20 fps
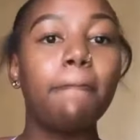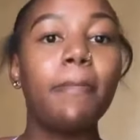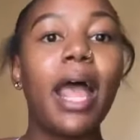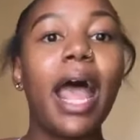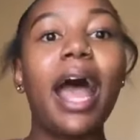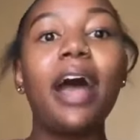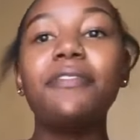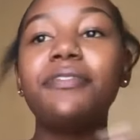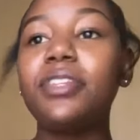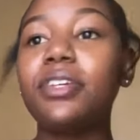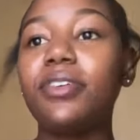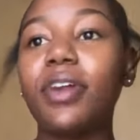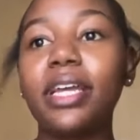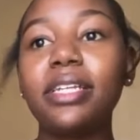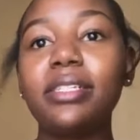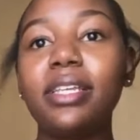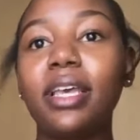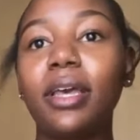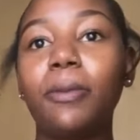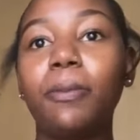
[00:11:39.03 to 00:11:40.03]
after
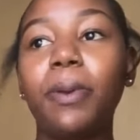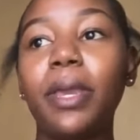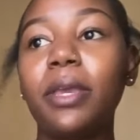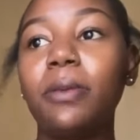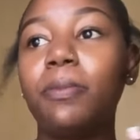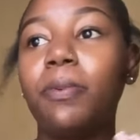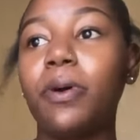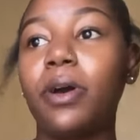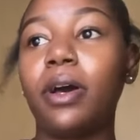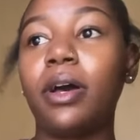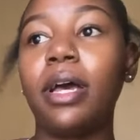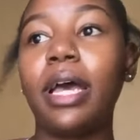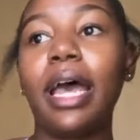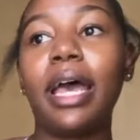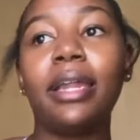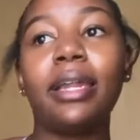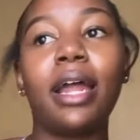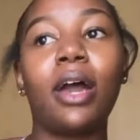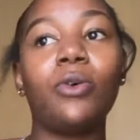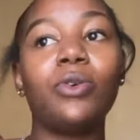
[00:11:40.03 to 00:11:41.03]
writing a paper,
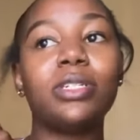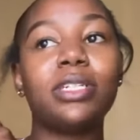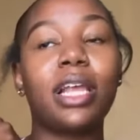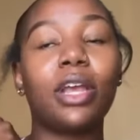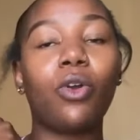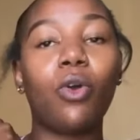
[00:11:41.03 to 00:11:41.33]
and I was like,